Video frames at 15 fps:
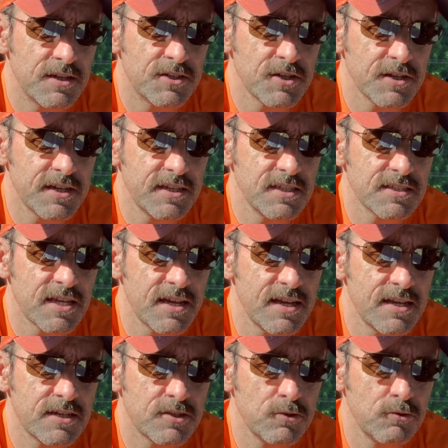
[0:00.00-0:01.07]
took in his
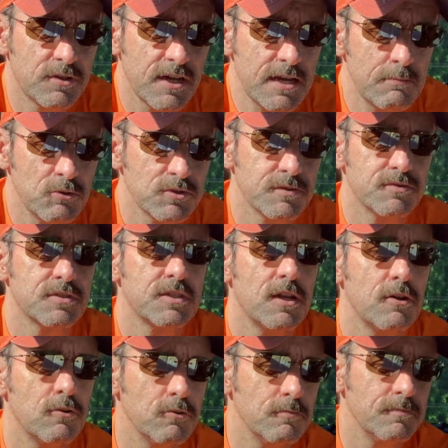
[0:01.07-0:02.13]
hand two tables of
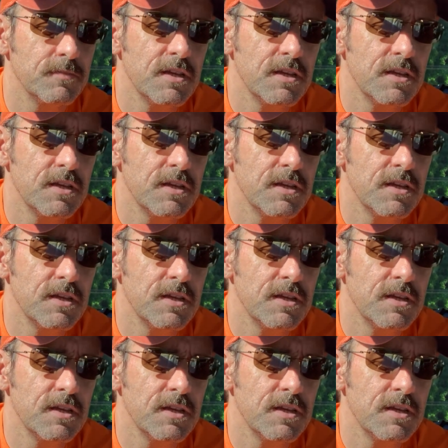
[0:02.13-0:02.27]
stone.